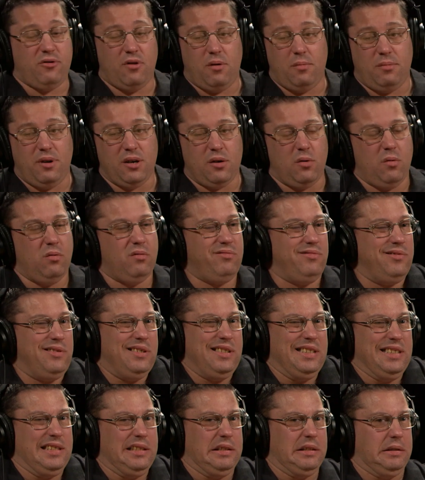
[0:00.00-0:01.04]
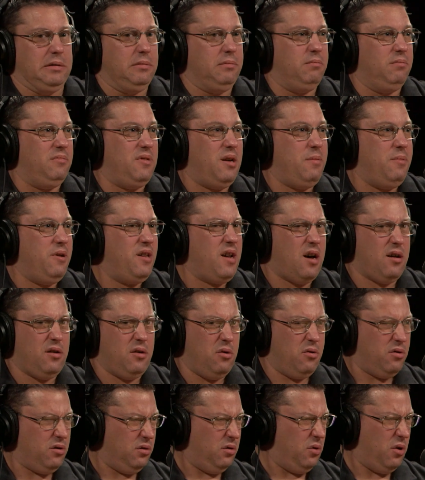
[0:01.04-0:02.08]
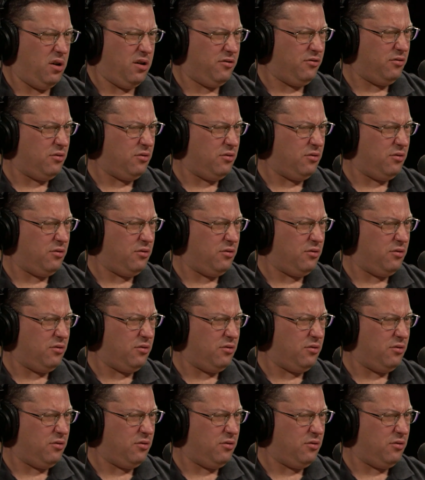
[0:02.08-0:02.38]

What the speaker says: So I'm like, maybe not go to law